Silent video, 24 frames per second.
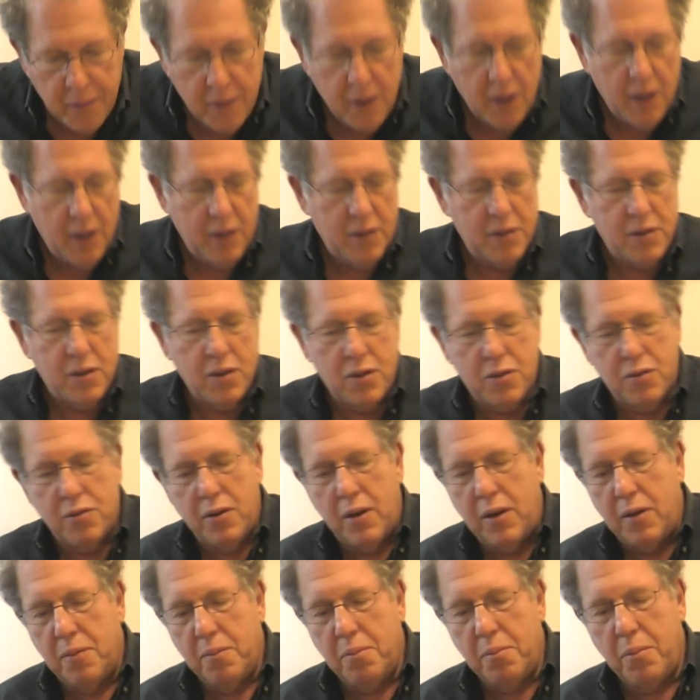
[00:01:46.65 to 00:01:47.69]
is to
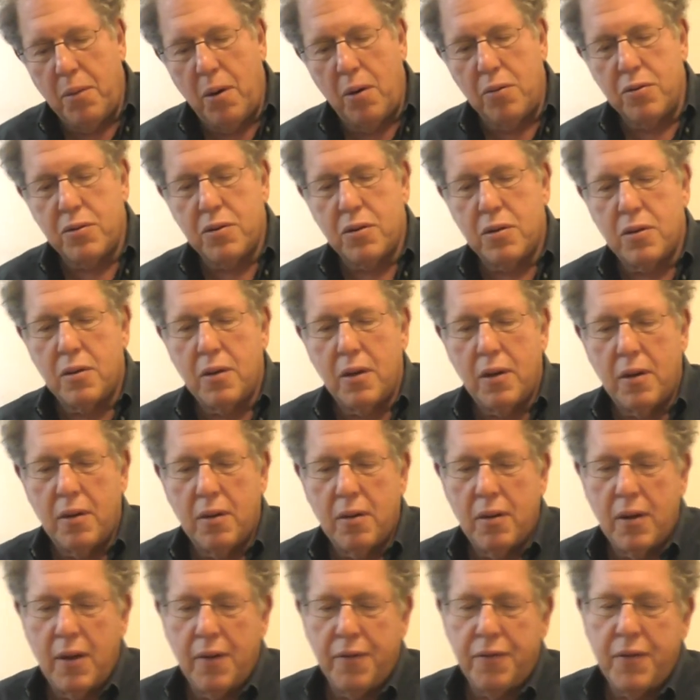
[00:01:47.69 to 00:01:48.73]
treat most,
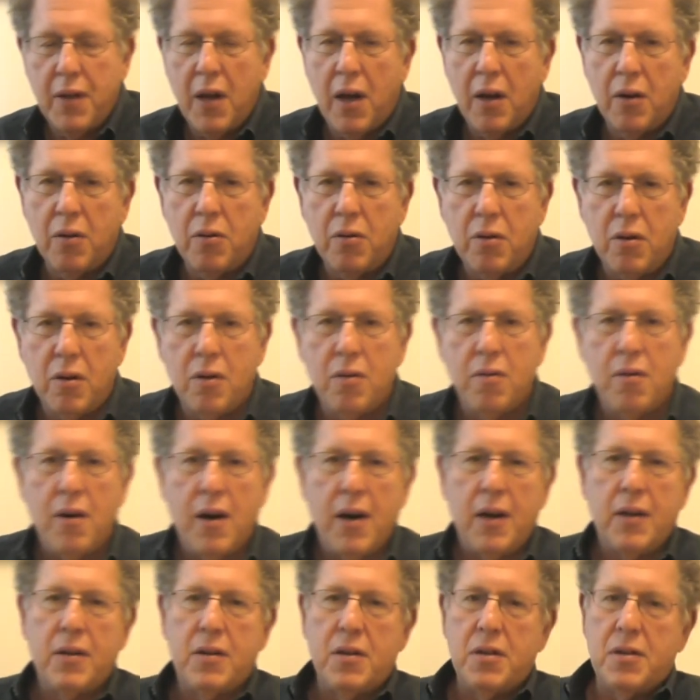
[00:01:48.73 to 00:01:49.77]
if not all,
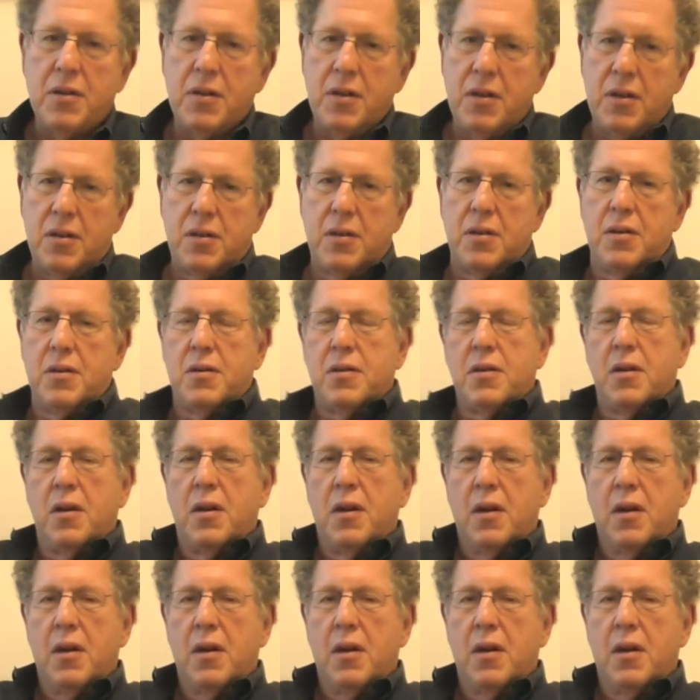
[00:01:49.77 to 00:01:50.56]
chronic diseases